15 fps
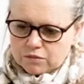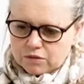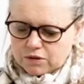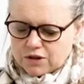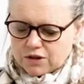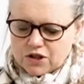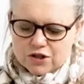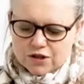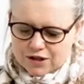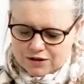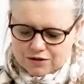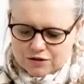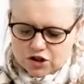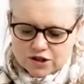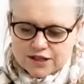well,
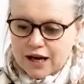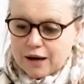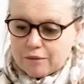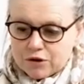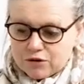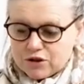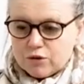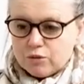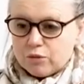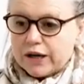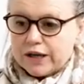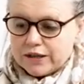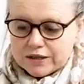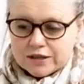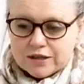it's just that I'm losing
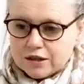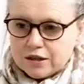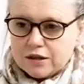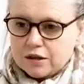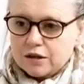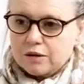weight.